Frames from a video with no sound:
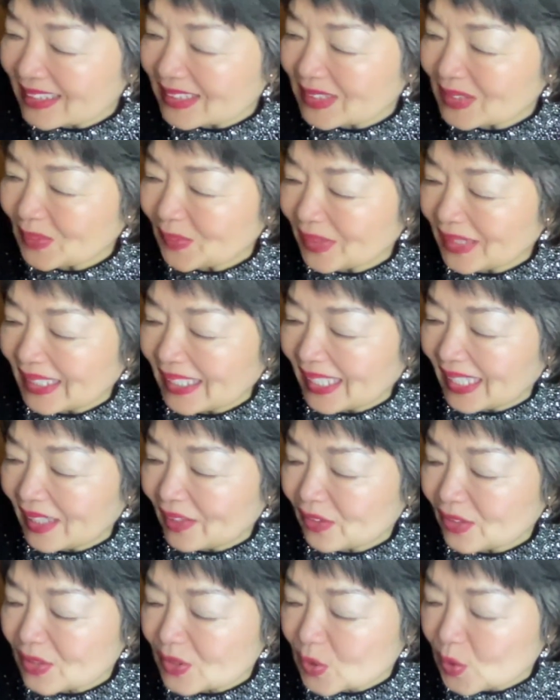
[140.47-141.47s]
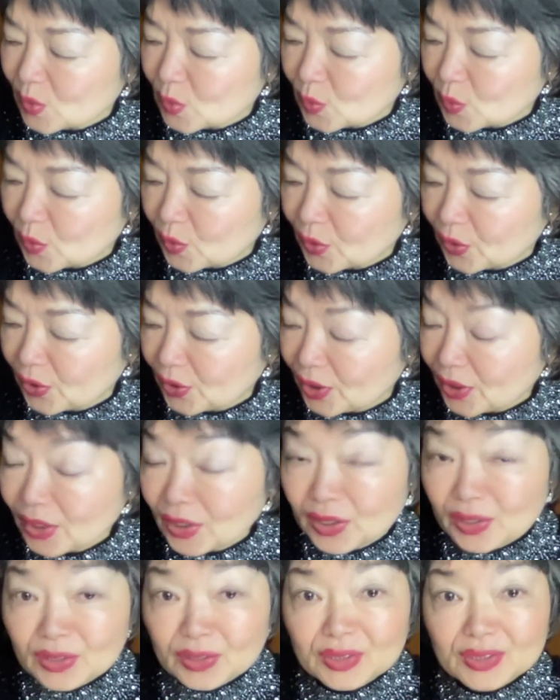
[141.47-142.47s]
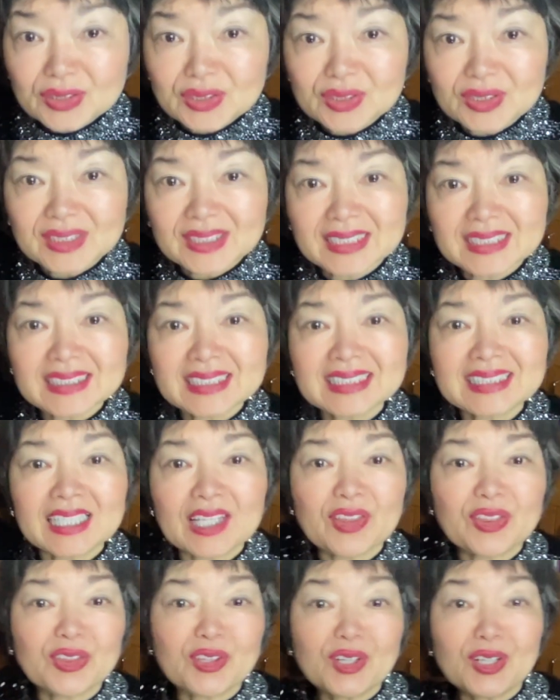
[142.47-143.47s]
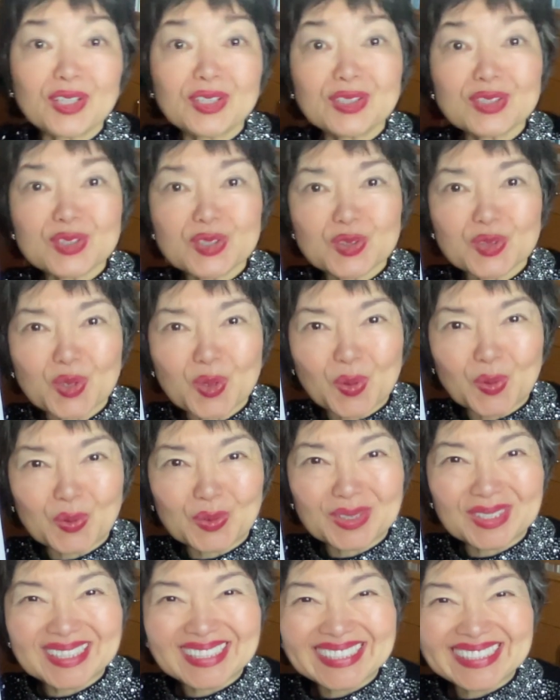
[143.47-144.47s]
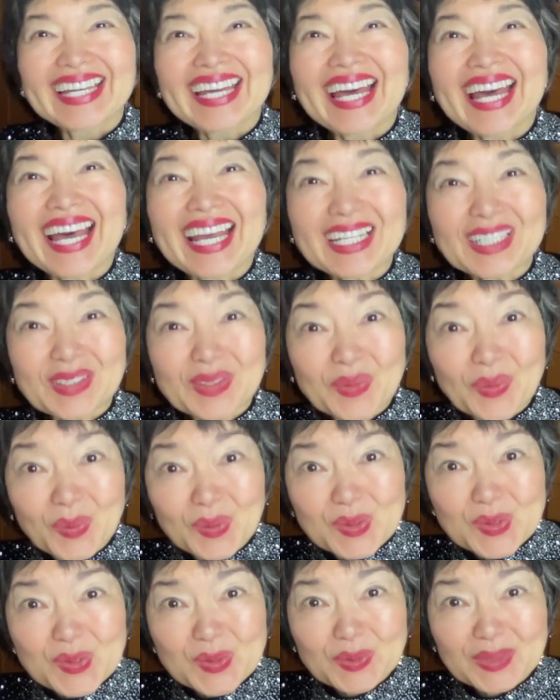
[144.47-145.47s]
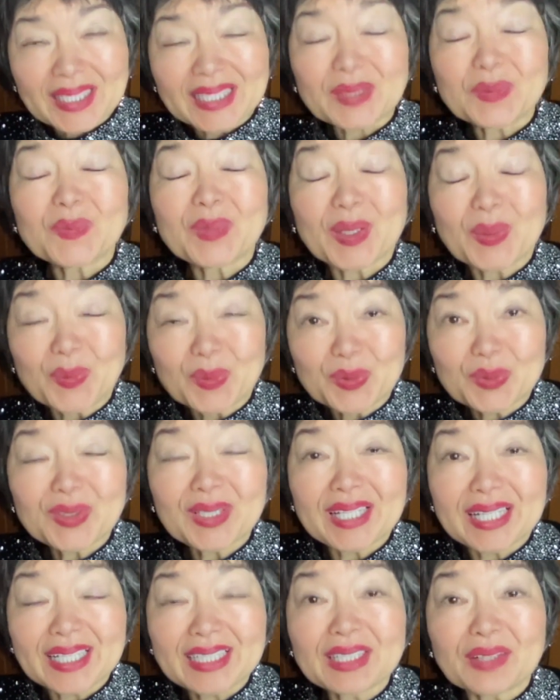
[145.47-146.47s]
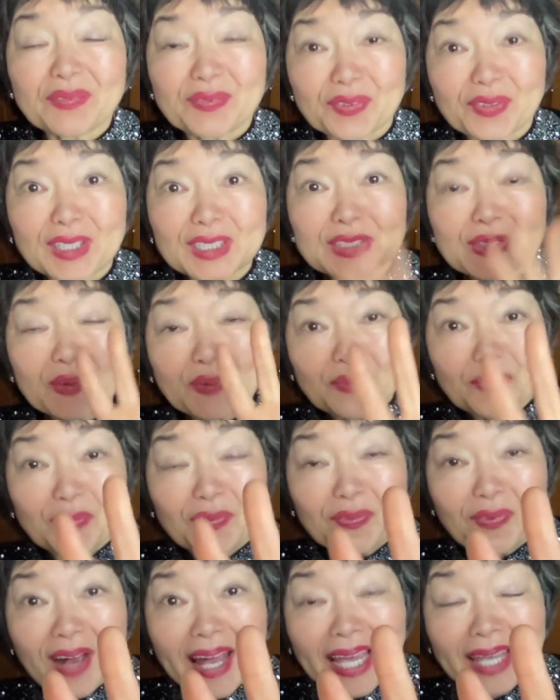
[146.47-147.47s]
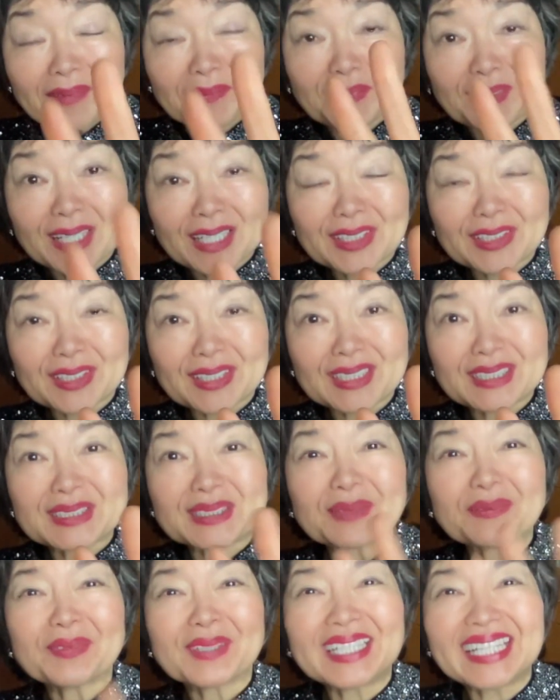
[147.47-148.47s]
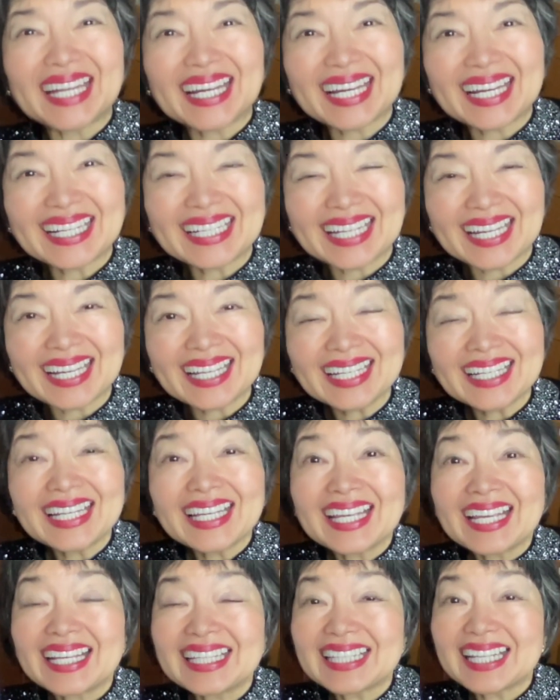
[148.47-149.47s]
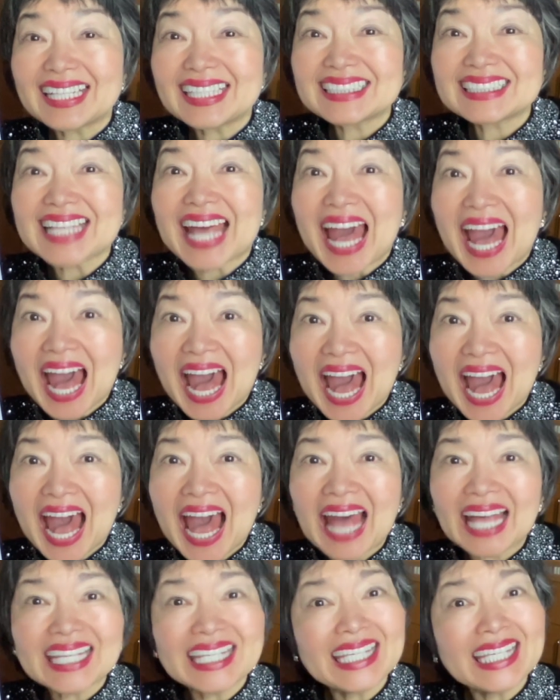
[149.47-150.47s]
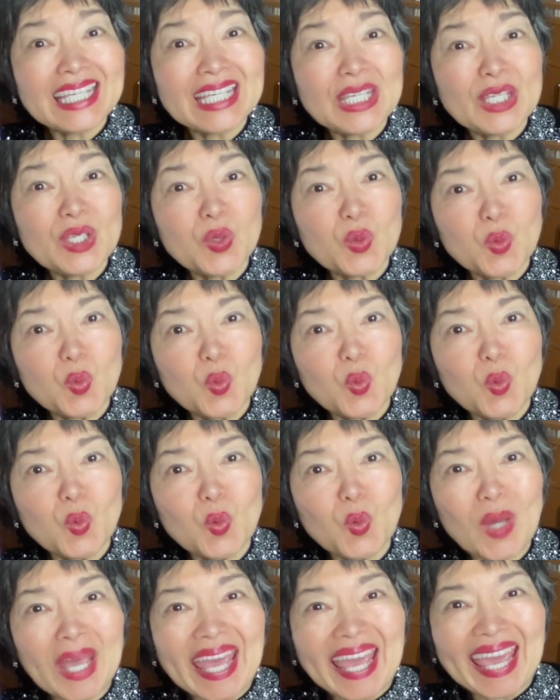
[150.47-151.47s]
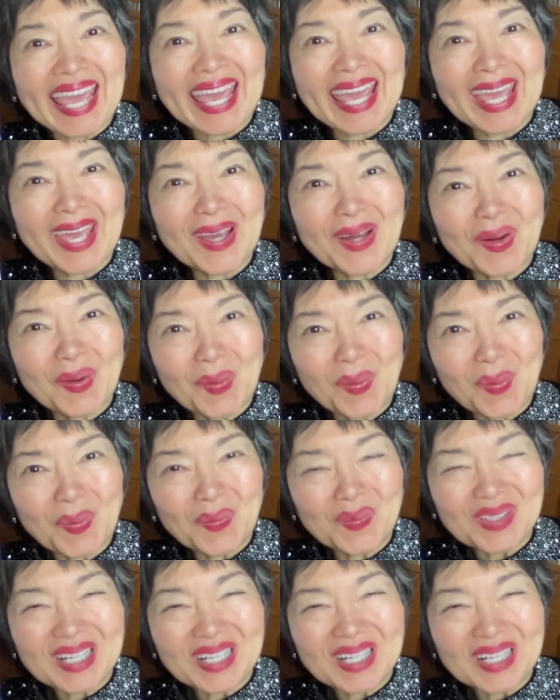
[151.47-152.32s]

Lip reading: so there are third, this is the third stroke. I told you that we are going to learn the first 5 letters of hiragana, and that is a, I, U, E, O.